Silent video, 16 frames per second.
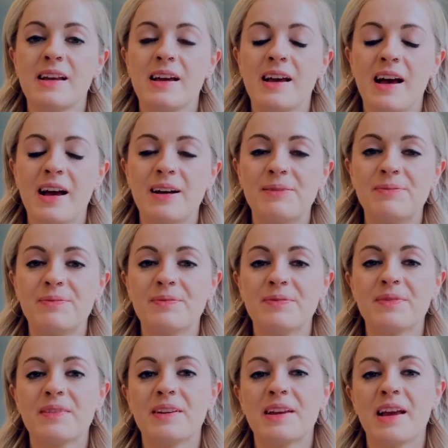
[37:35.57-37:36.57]

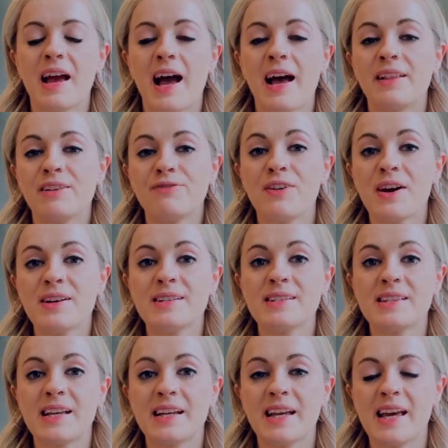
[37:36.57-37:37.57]
And the first
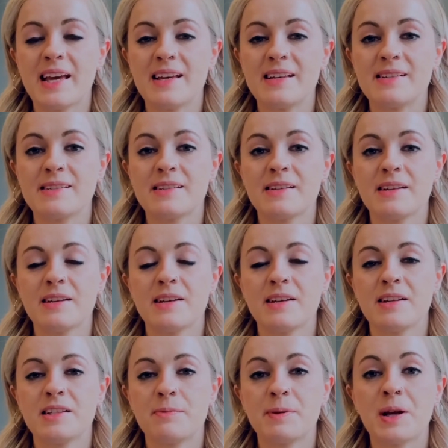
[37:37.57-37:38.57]
thing is
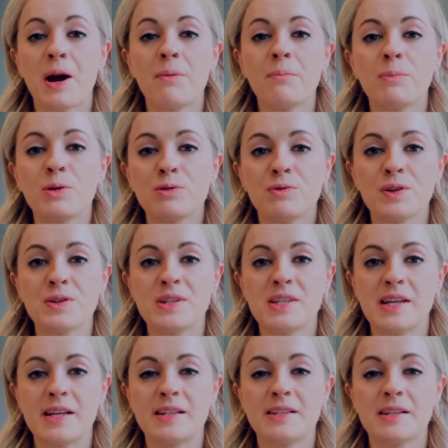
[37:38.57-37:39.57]
to become more
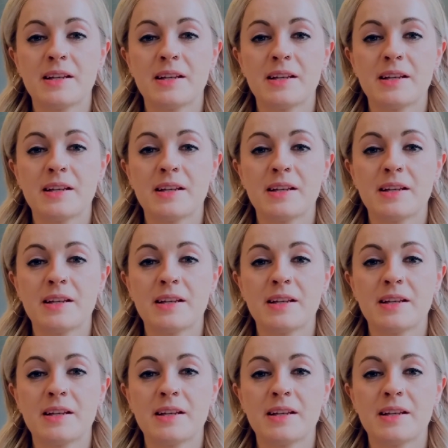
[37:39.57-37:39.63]
rooted.